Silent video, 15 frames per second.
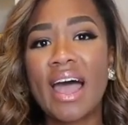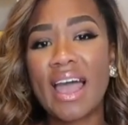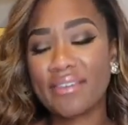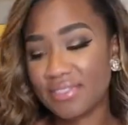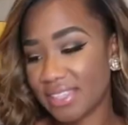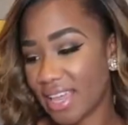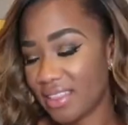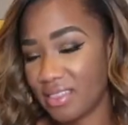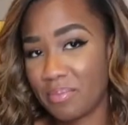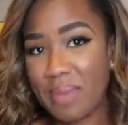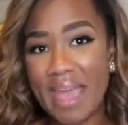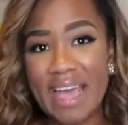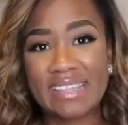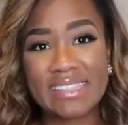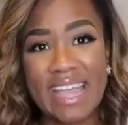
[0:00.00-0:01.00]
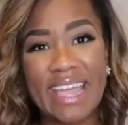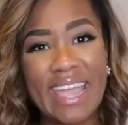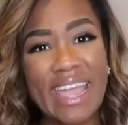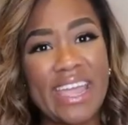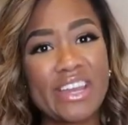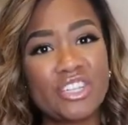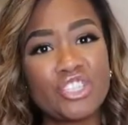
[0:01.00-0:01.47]
I've said in the past, I
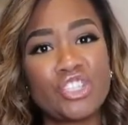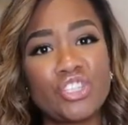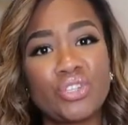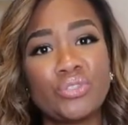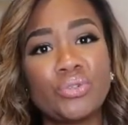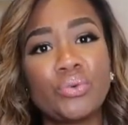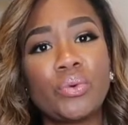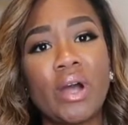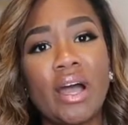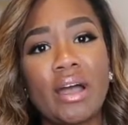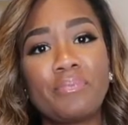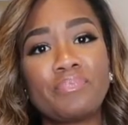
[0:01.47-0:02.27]
hate a shoe